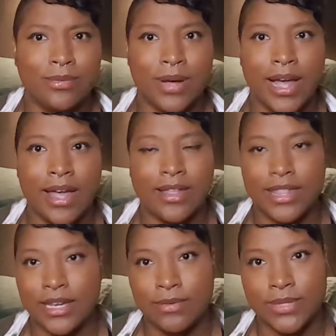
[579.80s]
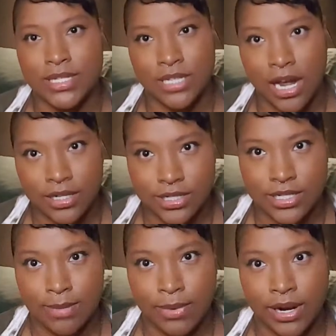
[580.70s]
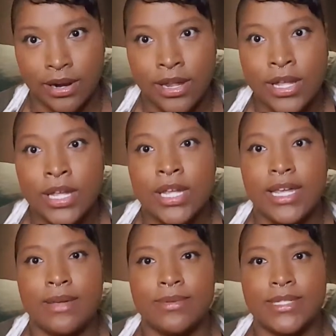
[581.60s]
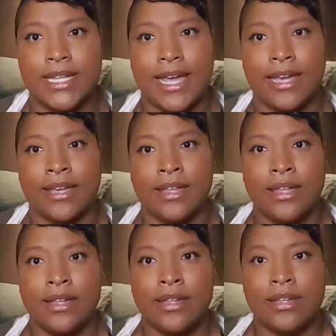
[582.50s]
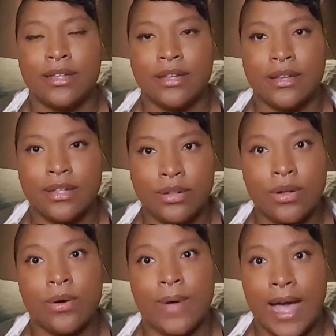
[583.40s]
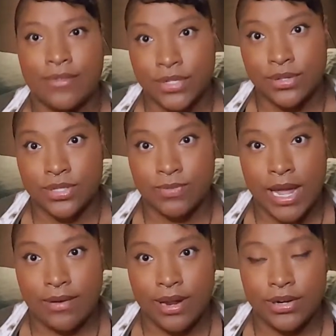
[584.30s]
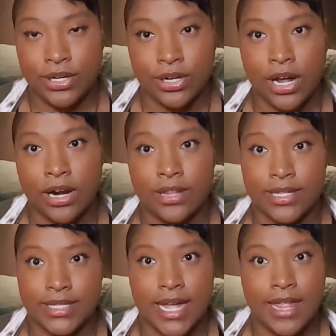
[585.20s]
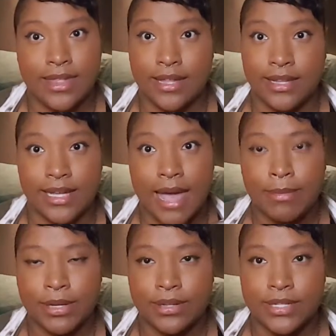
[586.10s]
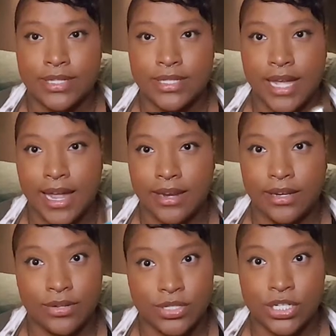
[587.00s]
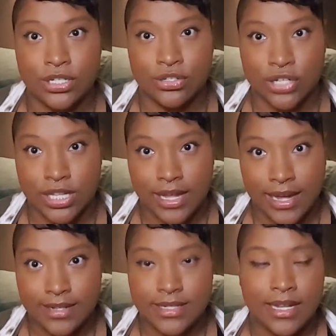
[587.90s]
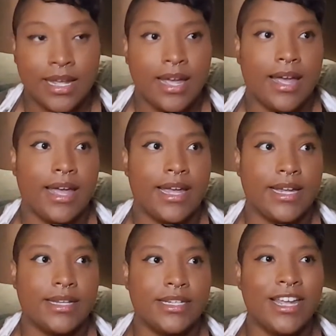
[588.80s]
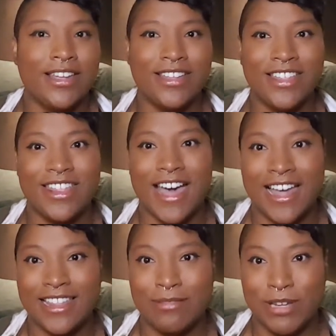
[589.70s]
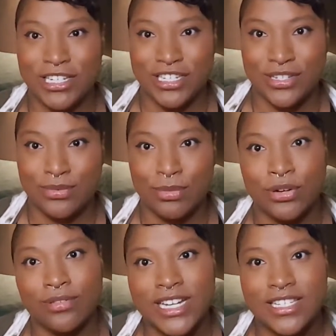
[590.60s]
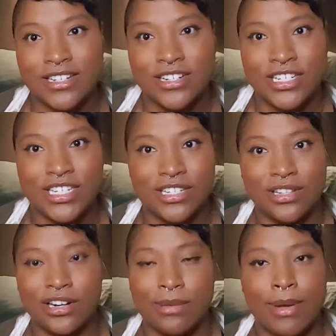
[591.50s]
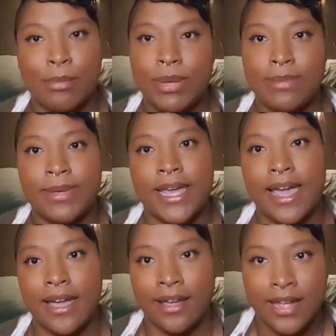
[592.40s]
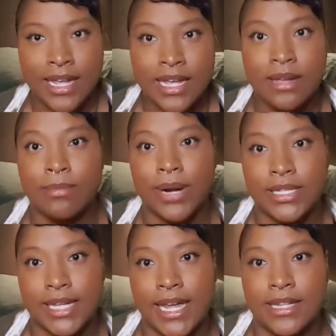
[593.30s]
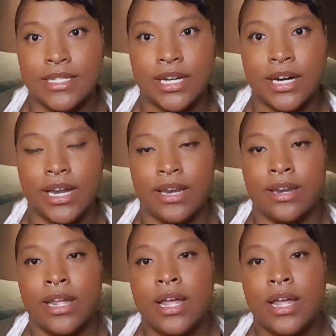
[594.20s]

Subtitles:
I think it was a doctor somewhere. He was like, after those ride around in your car in the sun, they leak chemicals and you shouldn't drink that. And that led me to do more research to learn about BPA and breast cancer. And